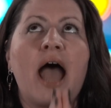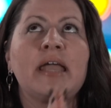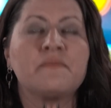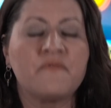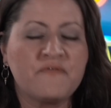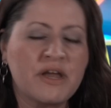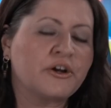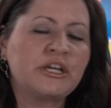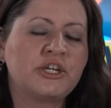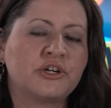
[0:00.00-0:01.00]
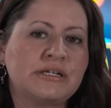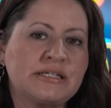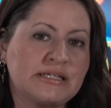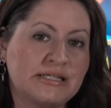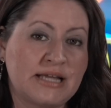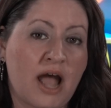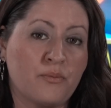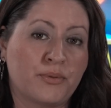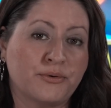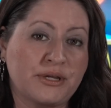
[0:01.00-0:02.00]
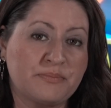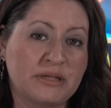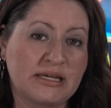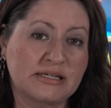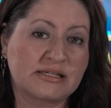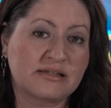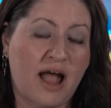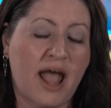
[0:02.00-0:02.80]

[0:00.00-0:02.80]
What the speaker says: I am very curious to see how Brodey pleads.